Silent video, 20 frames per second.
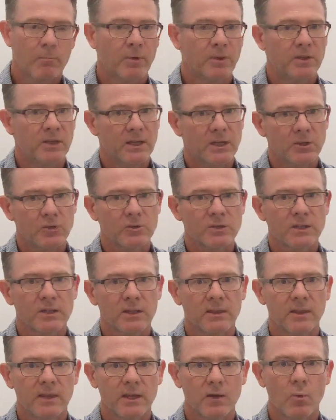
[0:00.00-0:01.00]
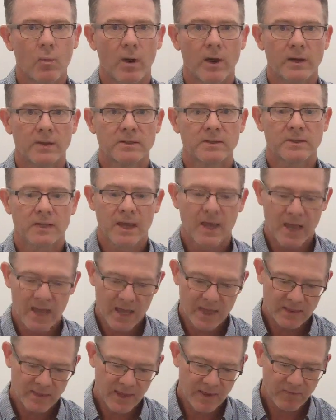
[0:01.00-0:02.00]
But the interesting thing was,
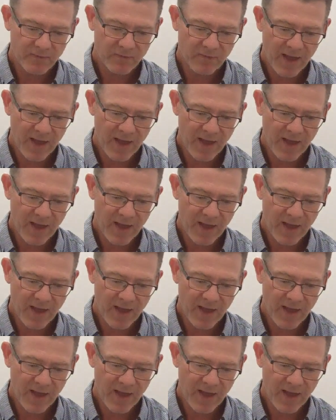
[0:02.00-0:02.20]
they